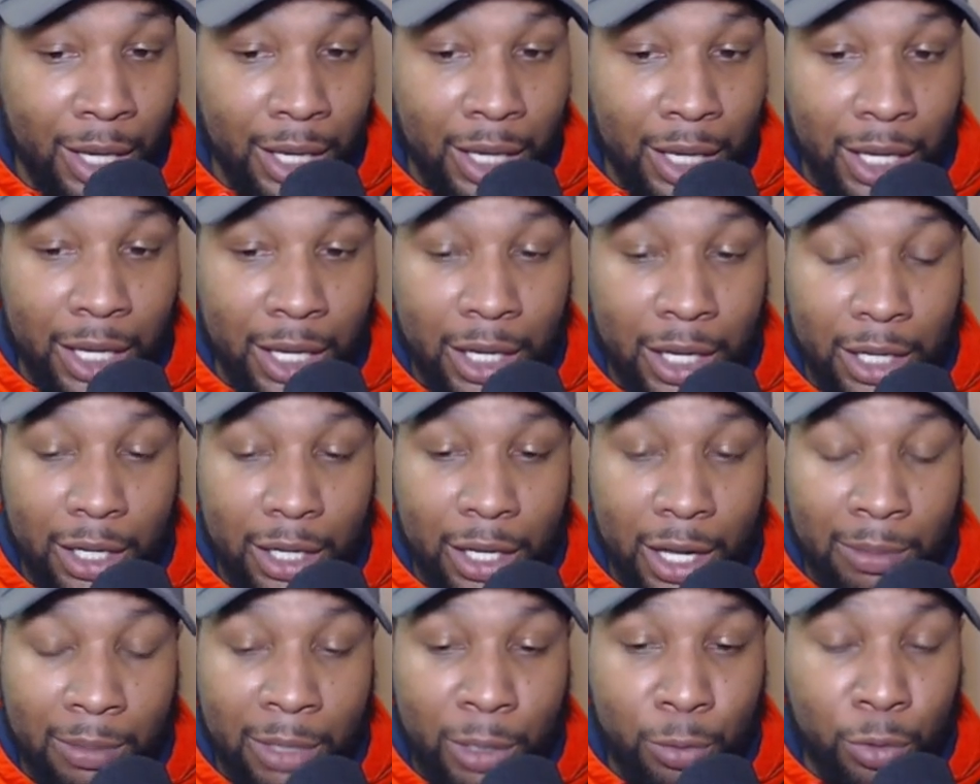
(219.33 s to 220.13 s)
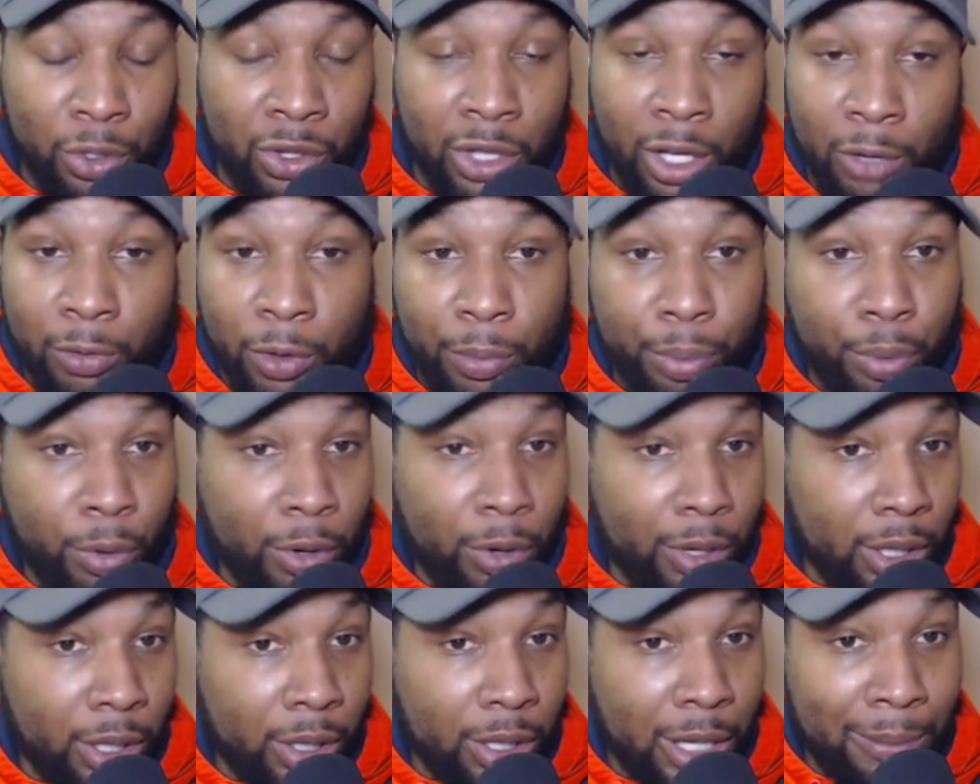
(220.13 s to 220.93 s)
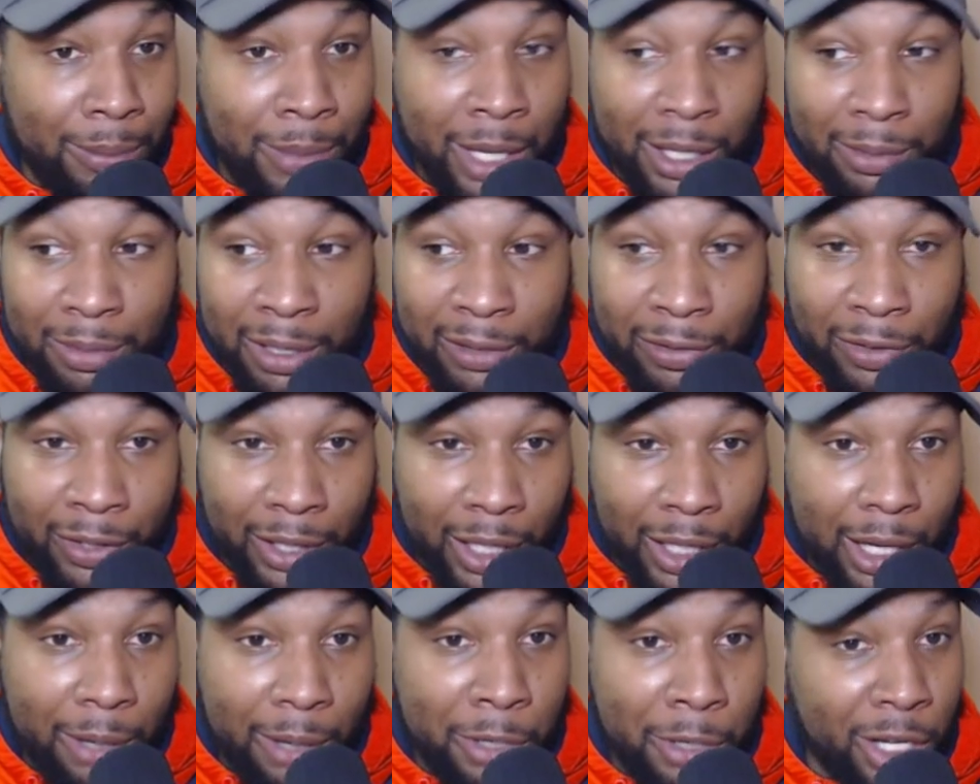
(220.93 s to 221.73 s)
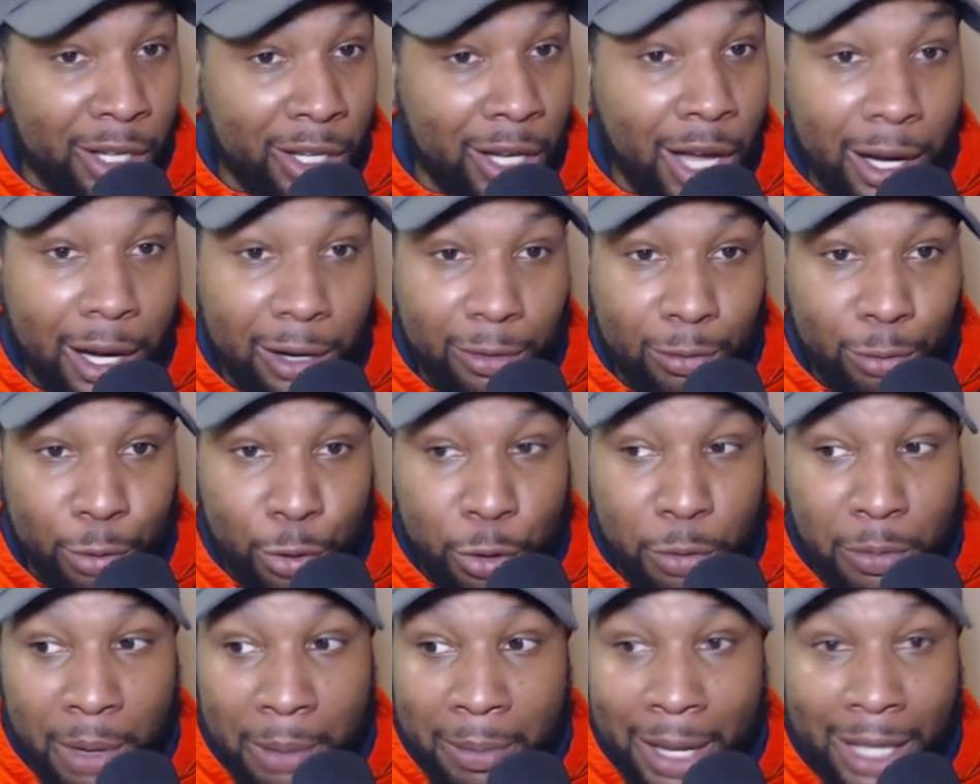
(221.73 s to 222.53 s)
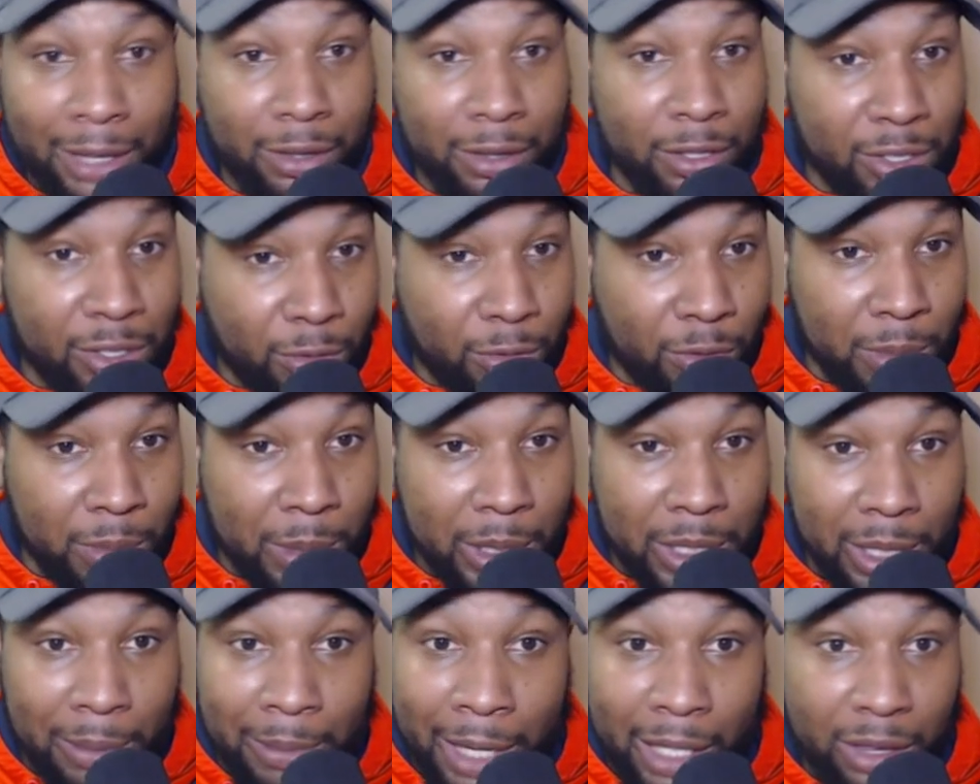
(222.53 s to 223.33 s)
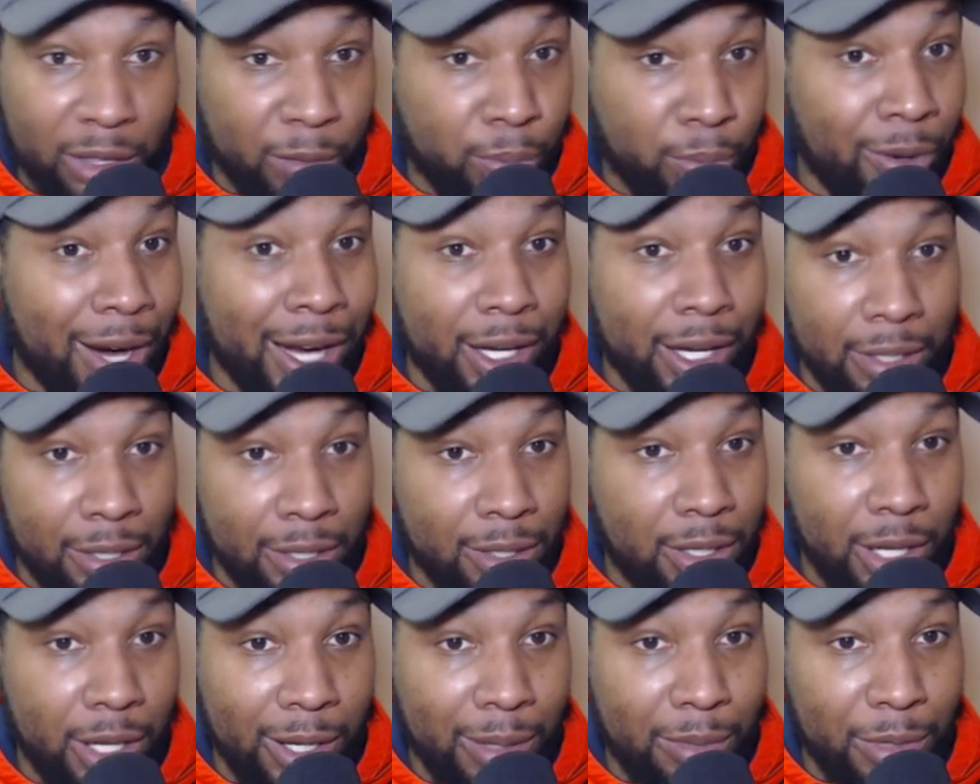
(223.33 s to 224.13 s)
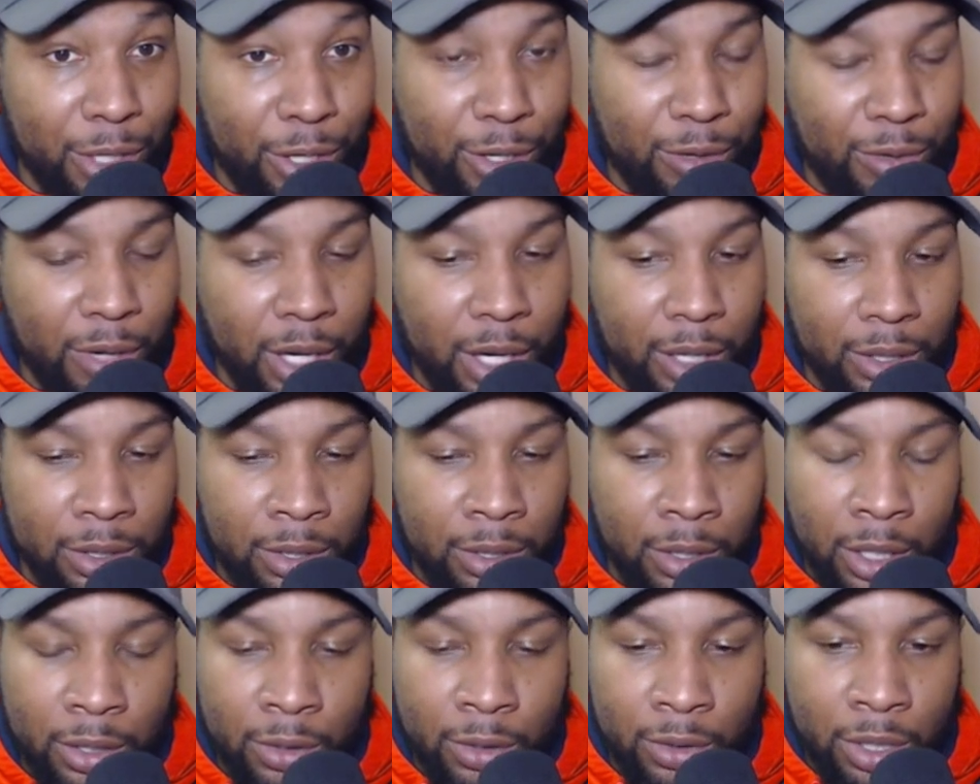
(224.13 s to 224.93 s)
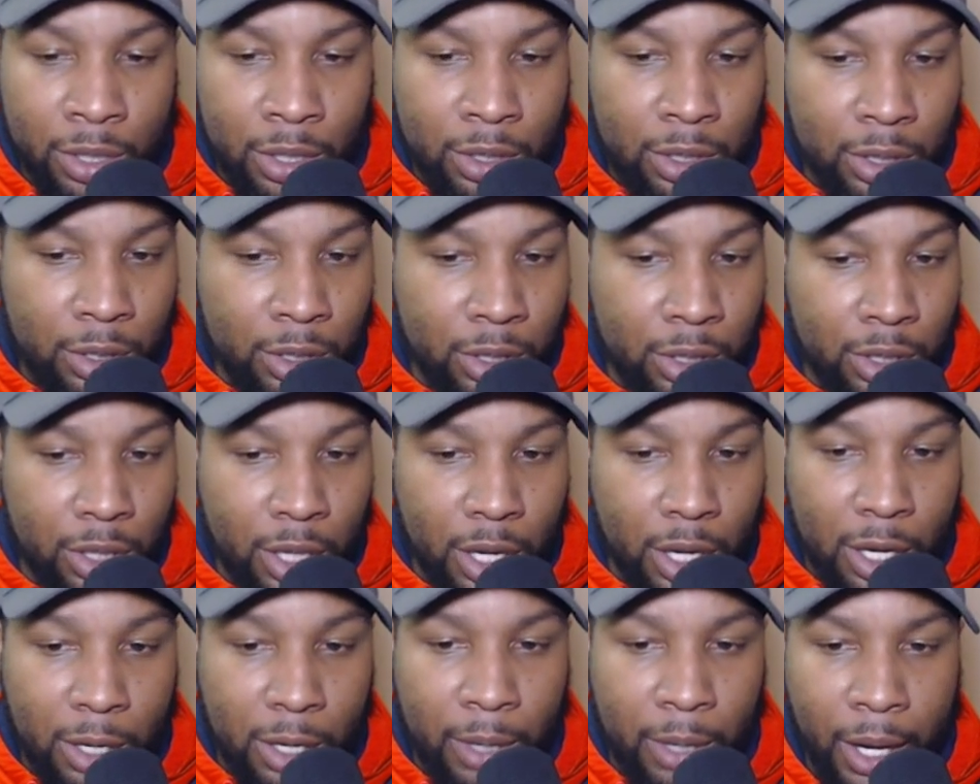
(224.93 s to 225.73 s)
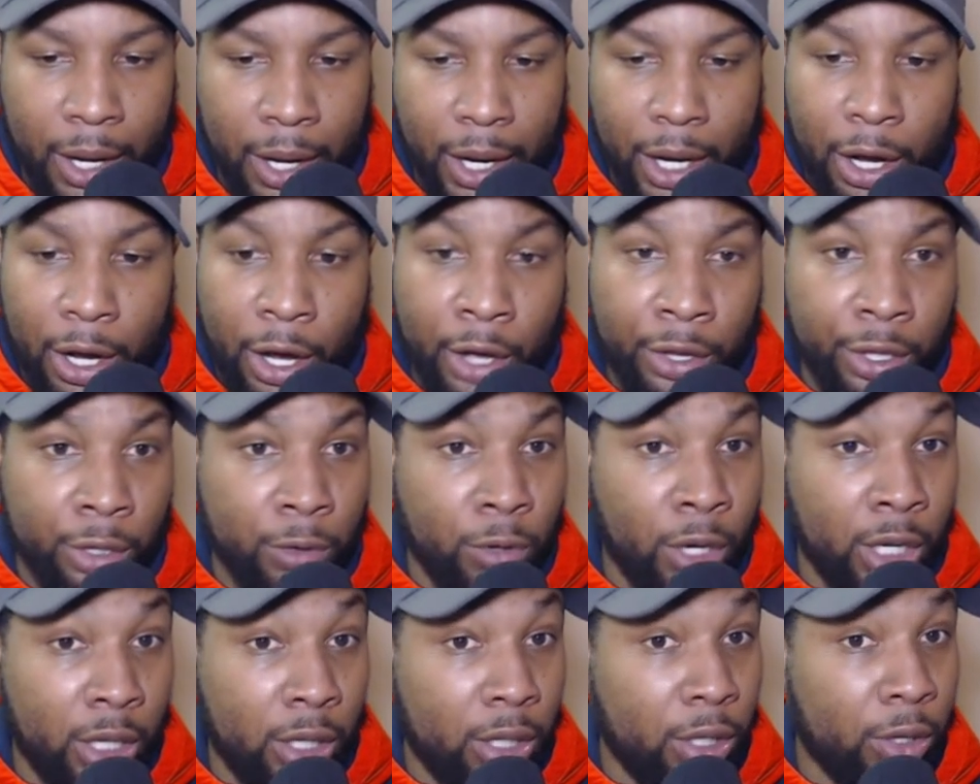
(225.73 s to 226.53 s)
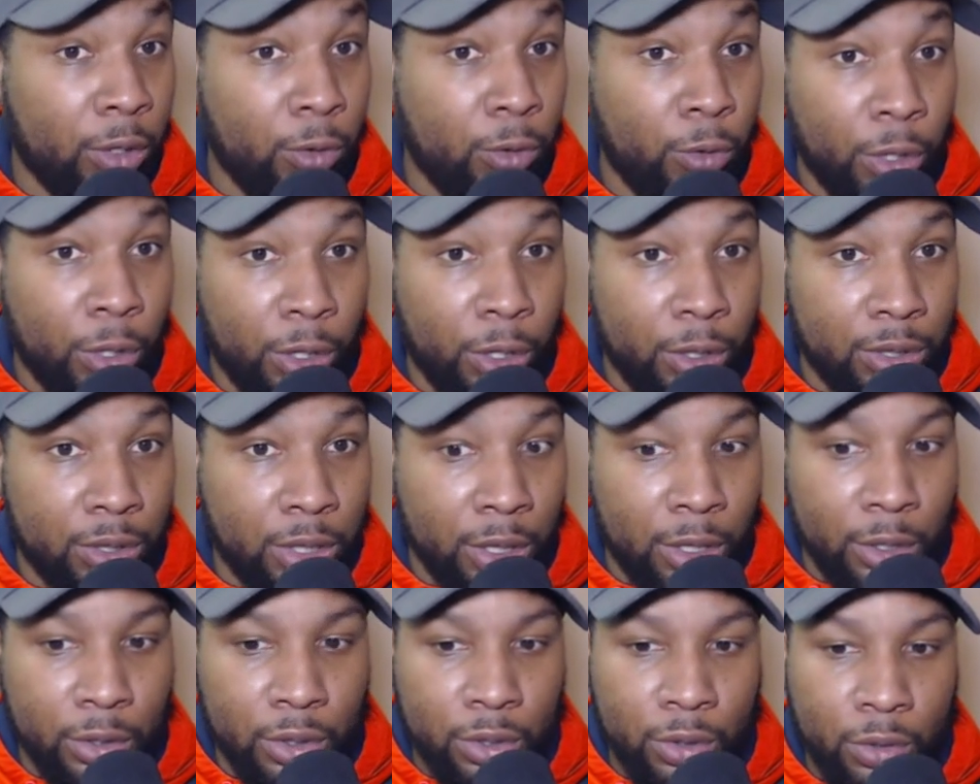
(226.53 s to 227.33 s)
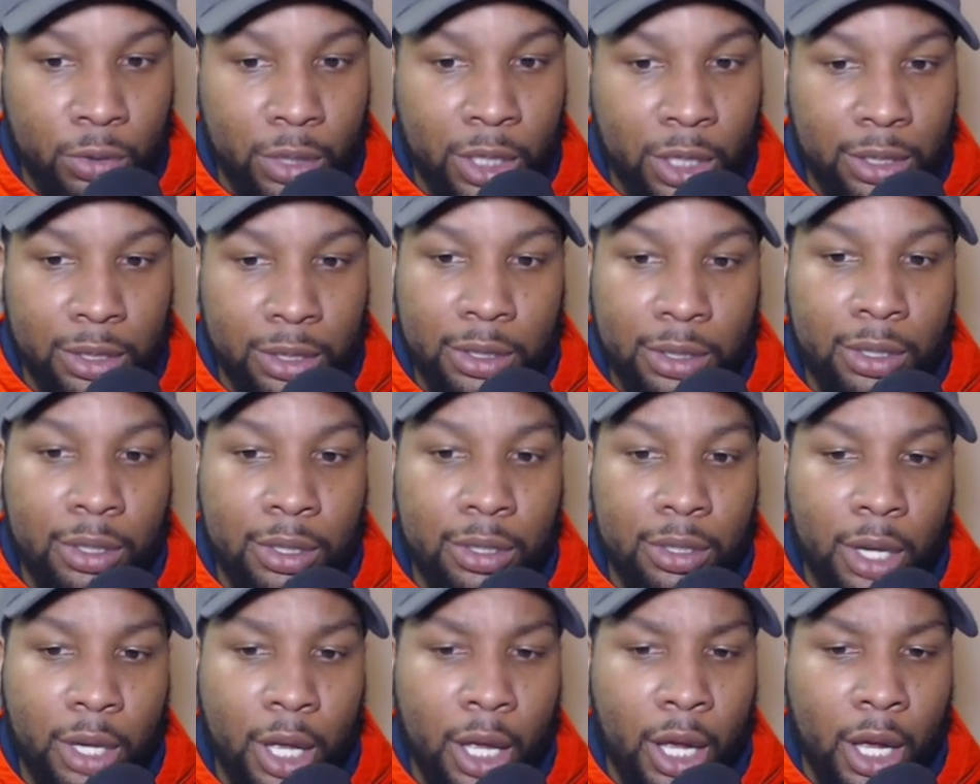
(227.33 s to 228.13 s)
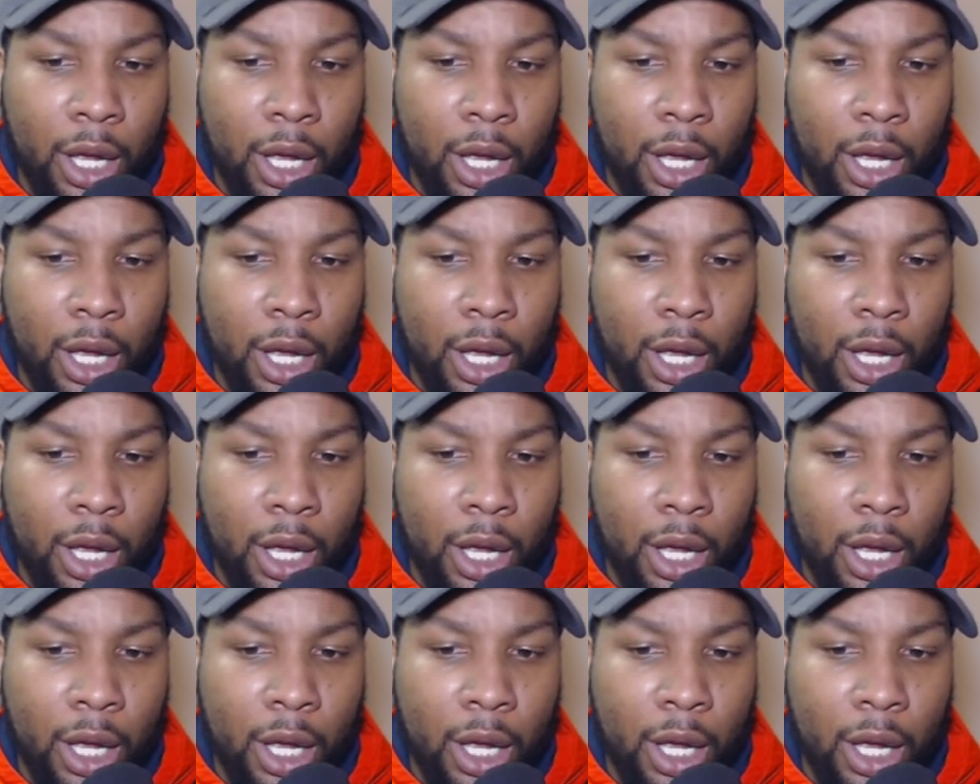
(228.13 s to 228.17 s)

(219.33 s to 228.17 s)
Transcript: And I mean, with their reporting, they make me feel like I'm in the locker room, I'm at the scrimmage, I'm at the practice damn near, right? So they do such a good job. All the credit in the world to those two entities.